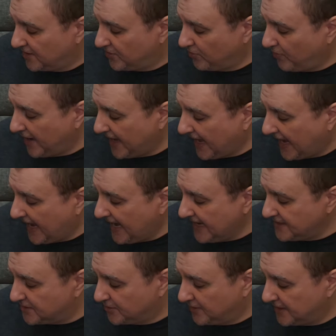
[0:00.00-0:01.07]
the way
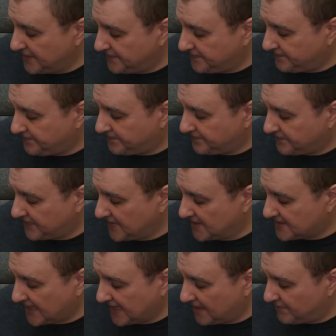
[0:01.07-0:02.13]
I do it
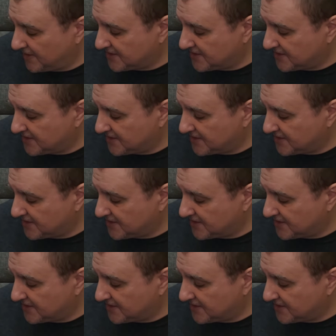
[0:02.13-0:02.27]
is I got